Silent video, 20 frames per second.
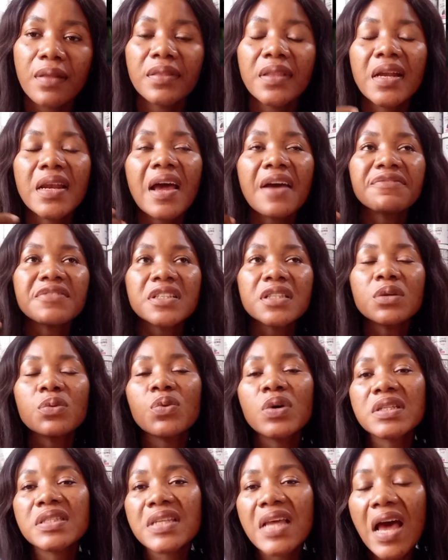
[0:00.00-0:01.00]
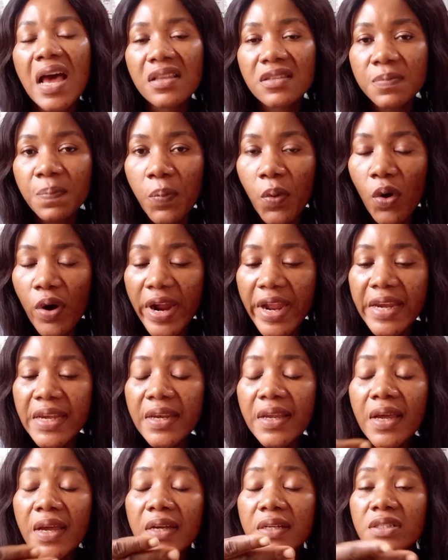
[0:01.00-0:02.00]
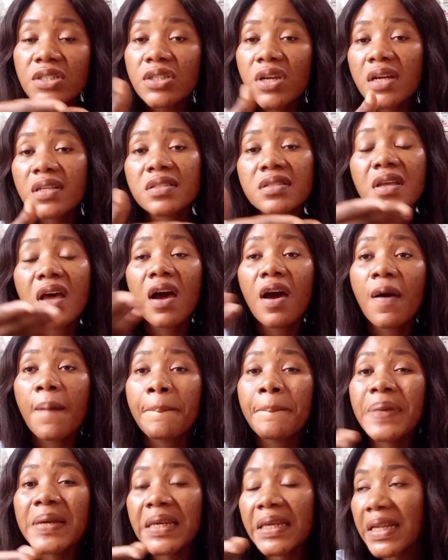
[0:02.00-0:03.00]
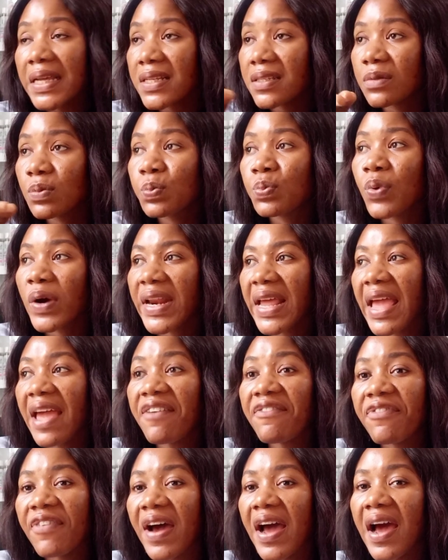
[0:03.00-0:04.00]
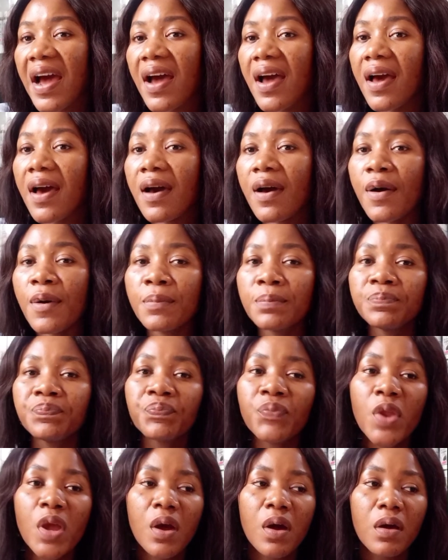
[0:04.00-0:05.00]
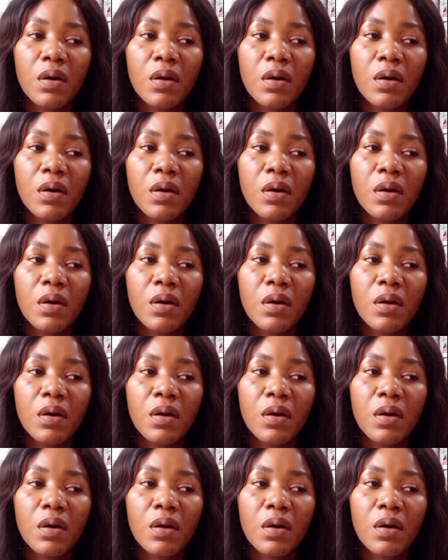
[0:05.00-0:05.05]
Then after the water has boiled, just uh, place whatever um,